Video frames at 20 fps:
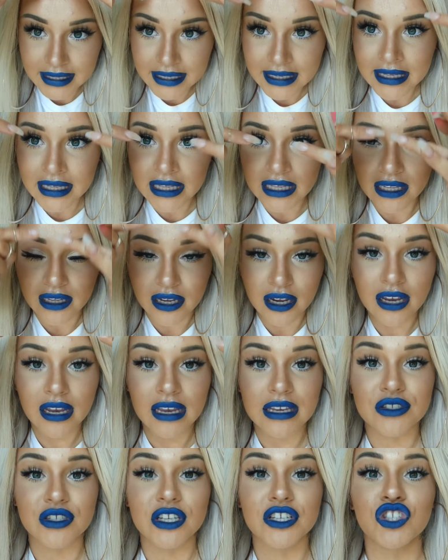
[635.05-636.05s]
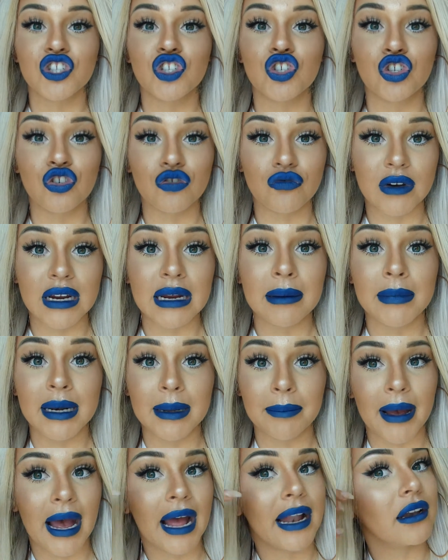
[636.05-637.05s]
here is
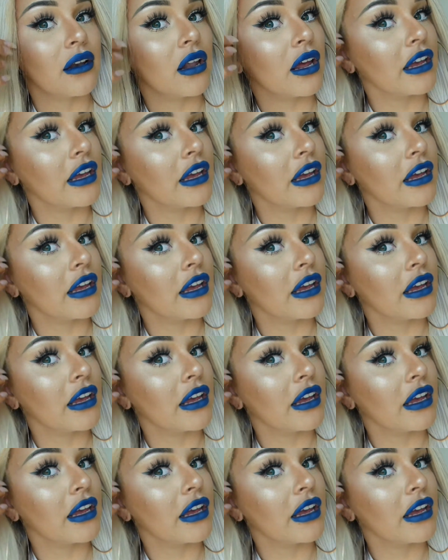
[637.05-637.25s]
extremely bad.